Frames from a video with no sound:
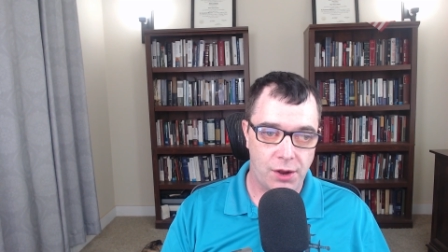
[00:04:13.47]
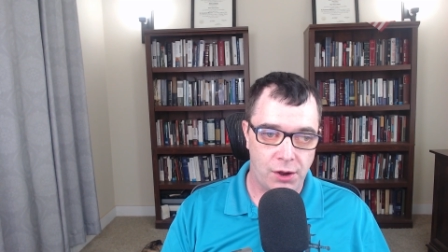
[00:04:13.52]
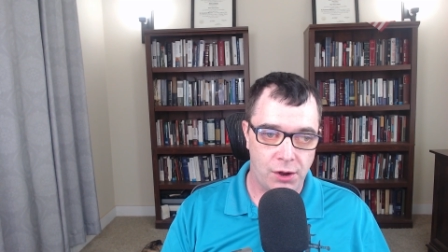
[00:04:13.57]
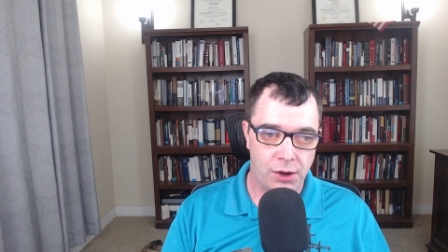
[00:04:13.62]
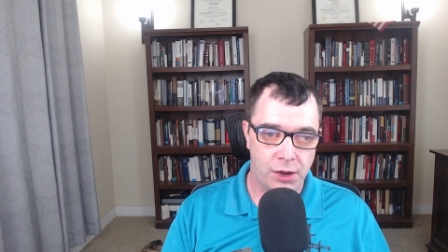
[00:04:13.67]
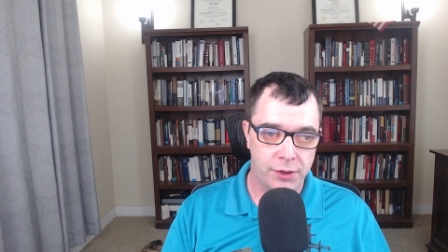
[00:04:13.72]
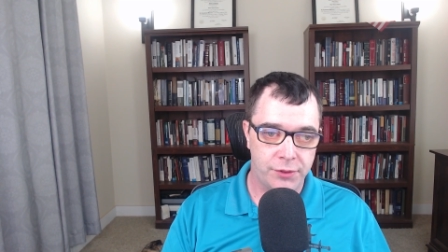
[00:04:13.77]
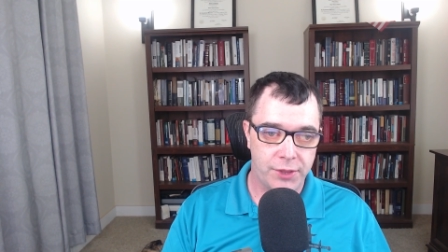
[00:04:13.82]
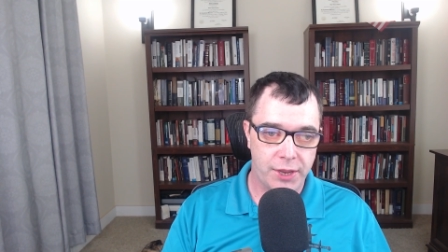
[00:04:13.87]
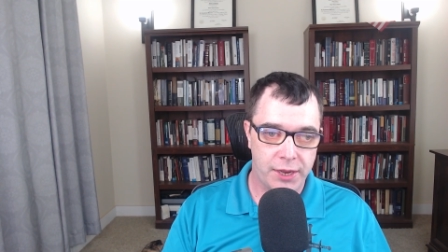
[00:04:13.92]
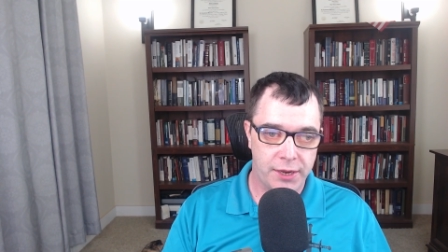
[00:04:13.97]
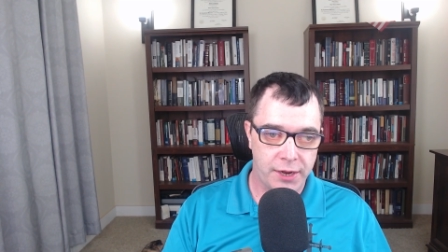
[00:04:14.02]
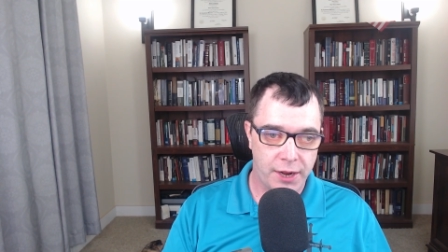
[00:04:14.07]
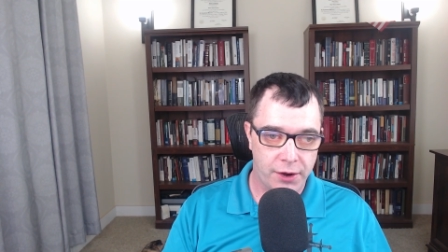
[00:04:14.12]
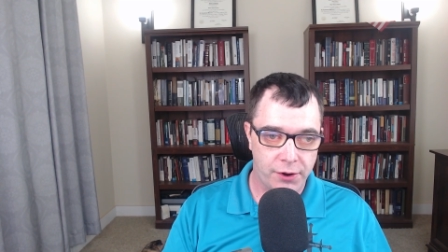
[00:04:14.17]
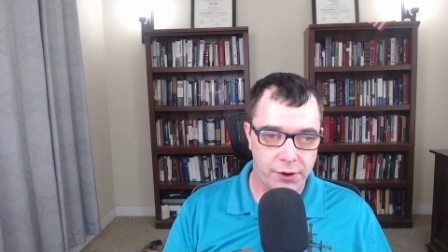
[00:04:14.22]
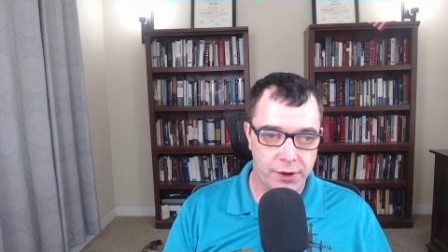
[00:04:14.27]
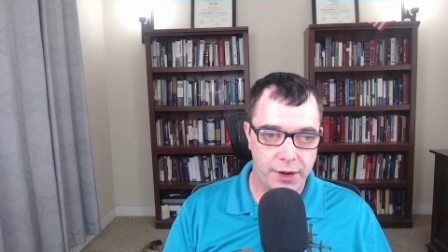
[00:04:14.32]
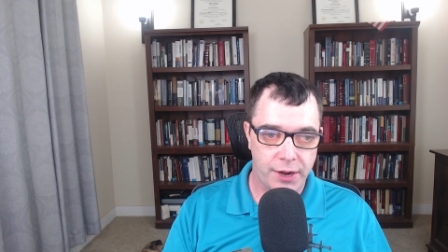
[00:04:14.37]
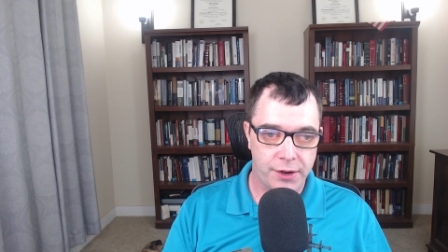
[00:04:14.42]
on the
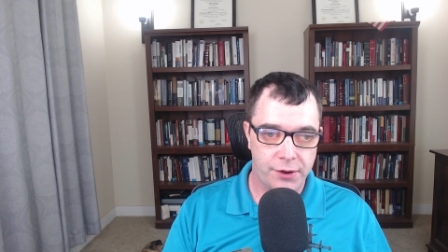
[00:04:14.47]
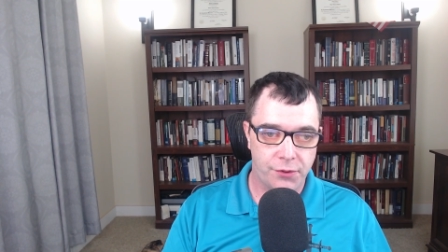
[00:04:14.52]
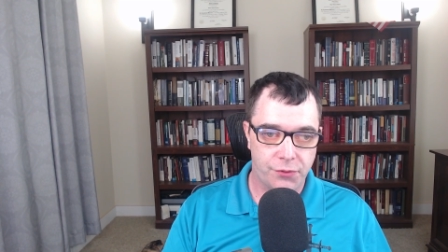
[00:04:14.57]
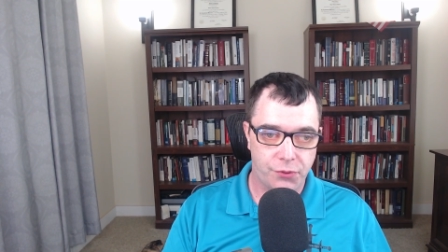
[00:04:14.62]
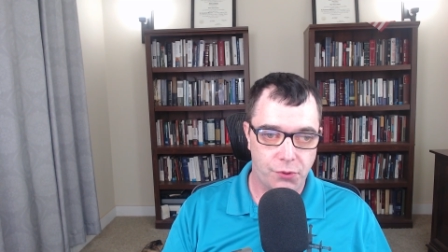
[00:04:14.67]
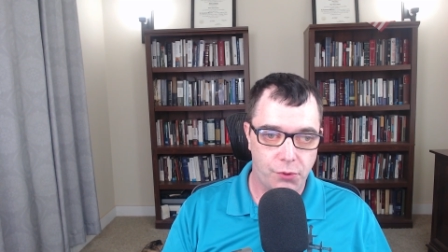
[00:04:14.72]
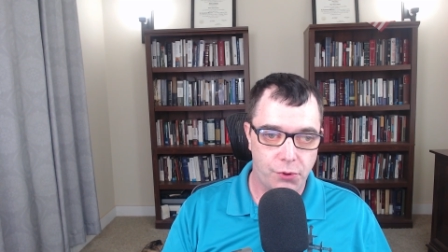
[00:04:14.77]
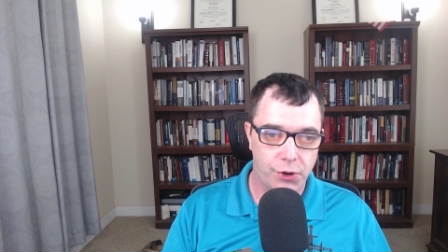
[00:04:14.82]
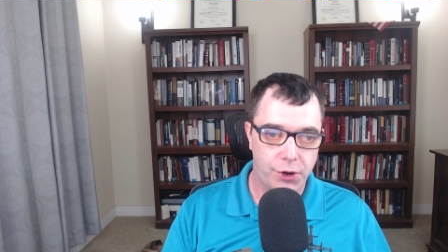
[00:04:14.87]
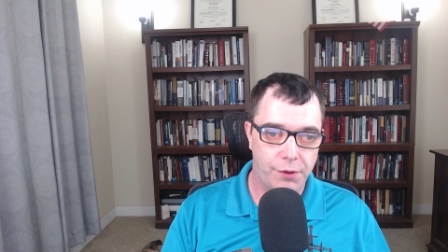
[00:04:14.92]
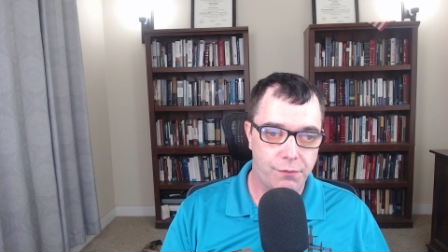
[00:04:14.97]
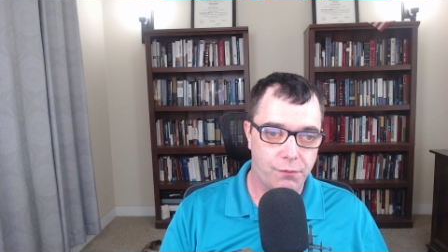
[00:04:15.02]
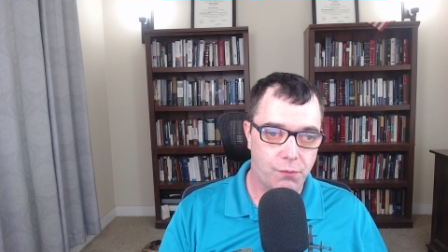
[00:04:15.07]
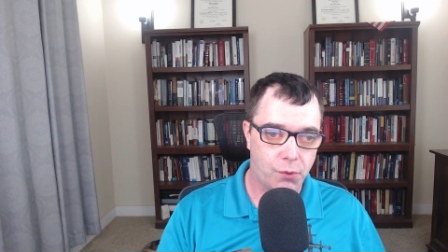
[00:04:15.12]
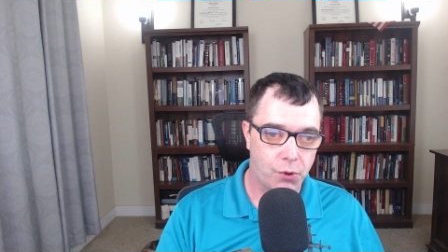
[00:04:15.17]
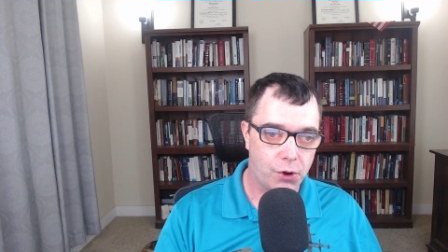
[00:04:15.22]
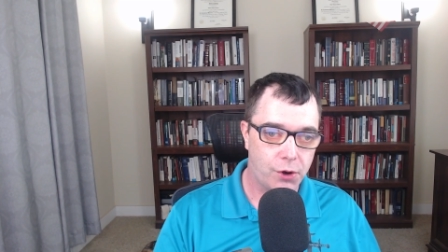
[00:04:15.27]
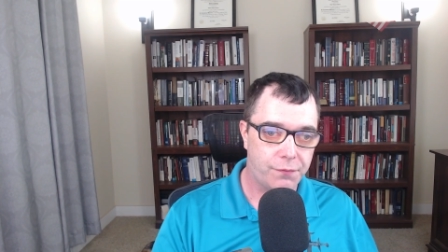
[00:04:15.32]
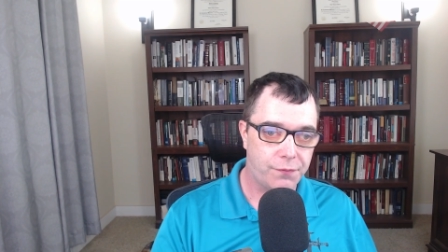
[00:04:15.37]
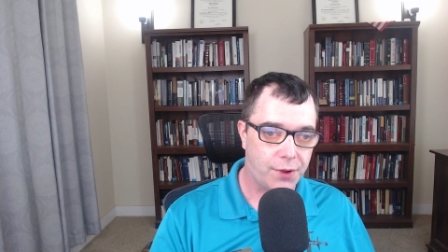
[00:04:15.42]
inerrant and authoritative
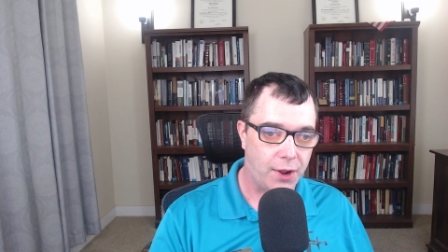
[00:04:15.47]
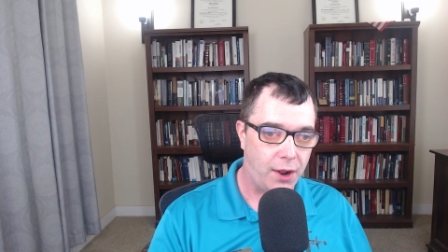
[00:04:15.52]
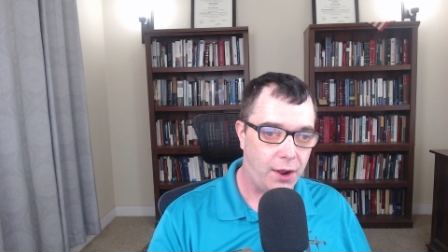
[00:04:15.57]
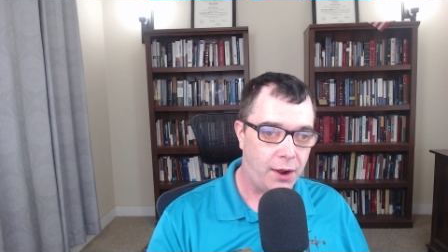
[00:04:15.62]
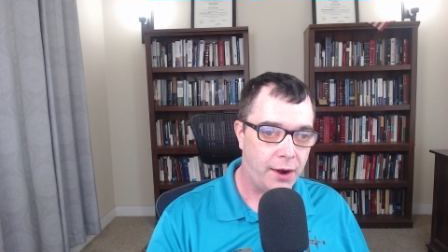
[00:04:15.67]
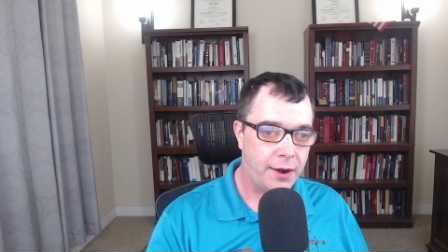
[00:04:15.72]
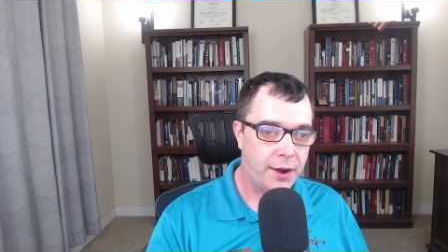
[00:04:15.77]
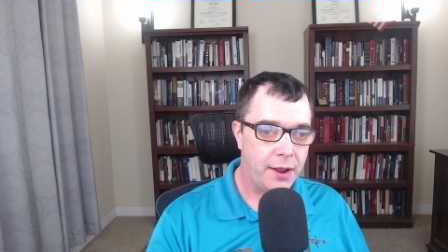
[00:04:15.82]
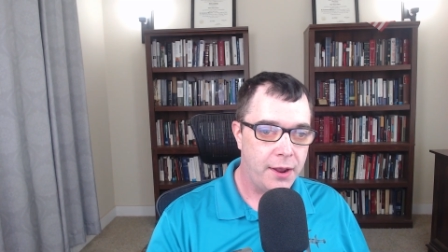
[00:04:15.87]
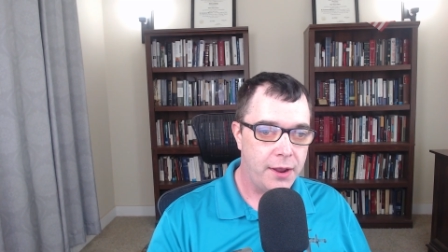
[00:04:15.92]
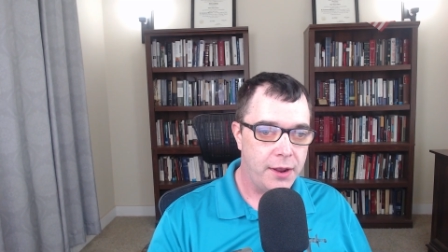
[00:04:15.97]
Word of God